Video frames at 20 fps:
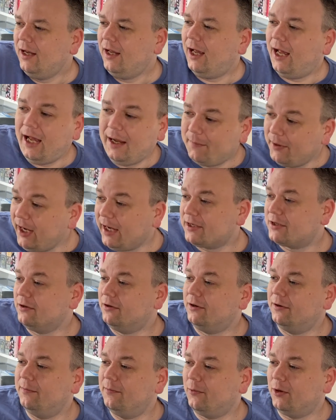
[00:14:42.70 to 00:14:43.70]
But yeah,
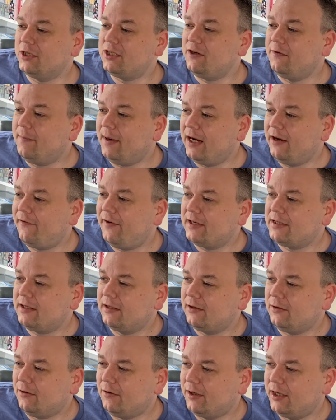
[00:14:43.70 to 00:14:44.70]
so once you've
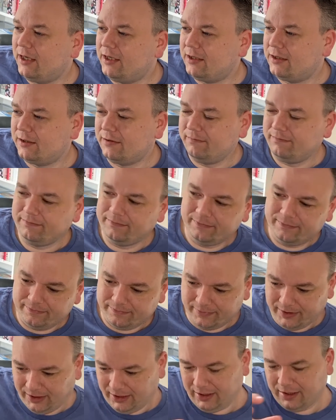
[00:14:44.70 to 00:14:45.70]
manifested the orders,
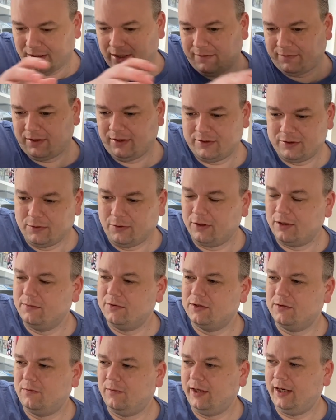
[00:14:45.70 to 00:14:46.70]
you're going to have to sort them
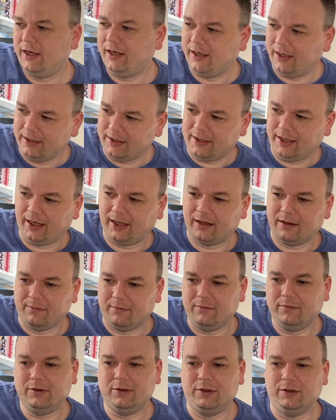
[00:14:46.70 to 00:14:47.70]
somewhere and take
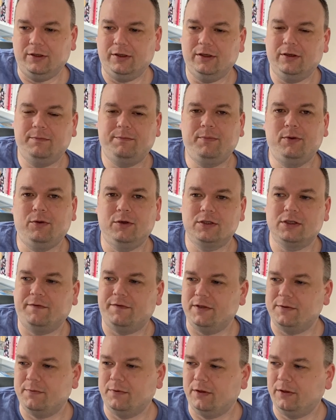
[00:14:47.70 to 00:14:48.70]
them to the post
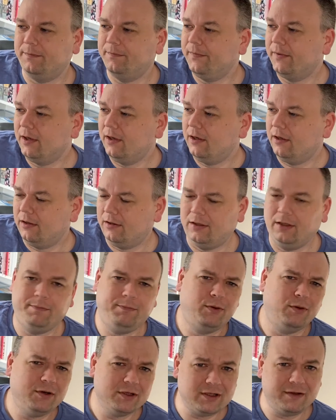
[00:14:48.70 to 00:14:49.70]
office. But to the
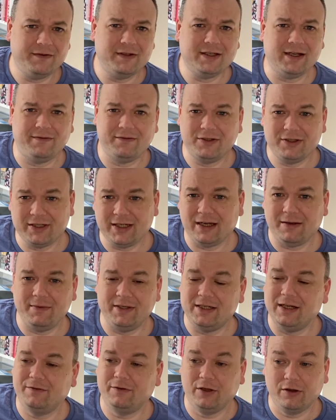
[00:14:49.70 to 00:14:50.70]
post office, I've just said it
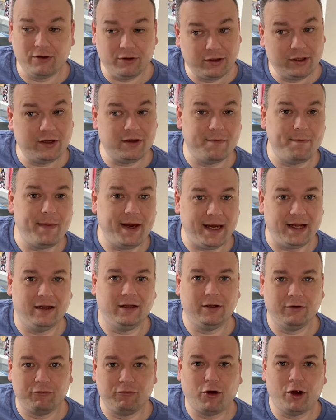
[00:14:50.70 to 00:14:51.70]
myself, to the mail,
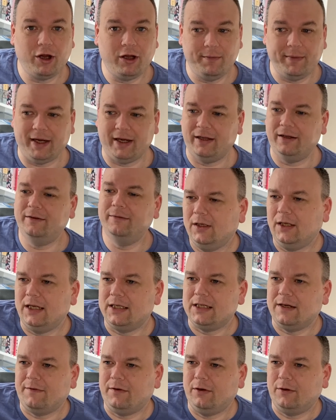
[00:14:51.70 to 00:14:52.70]
to Royal Mail.
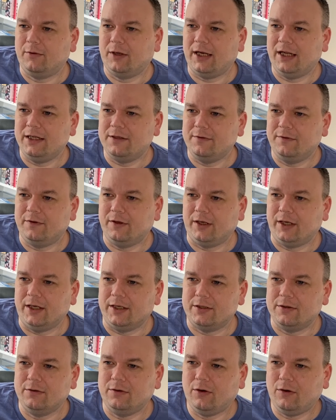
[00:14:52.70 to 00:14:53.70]
Let's have a look what else we've got here.
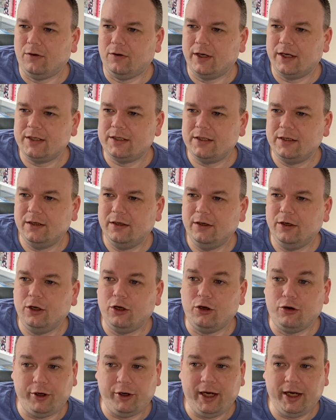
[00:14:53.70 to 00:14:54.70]
So orders,
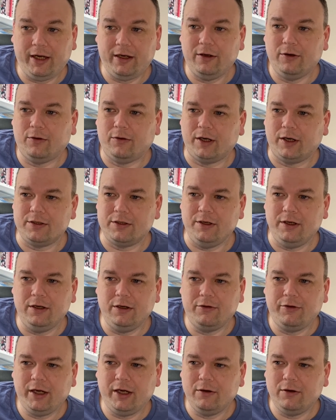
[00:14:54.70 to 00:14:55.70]
create an order. So you can
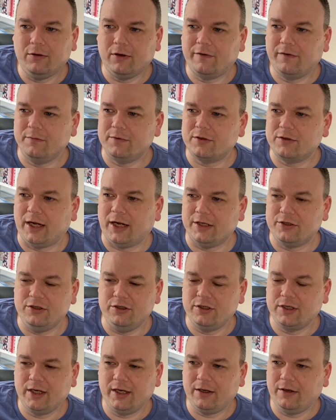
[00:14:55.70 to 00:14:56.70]
create an order from scratch. You
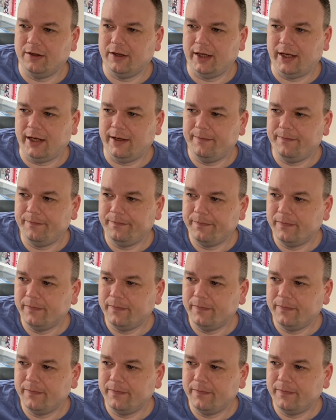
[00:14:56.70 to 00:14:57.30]
just click on there.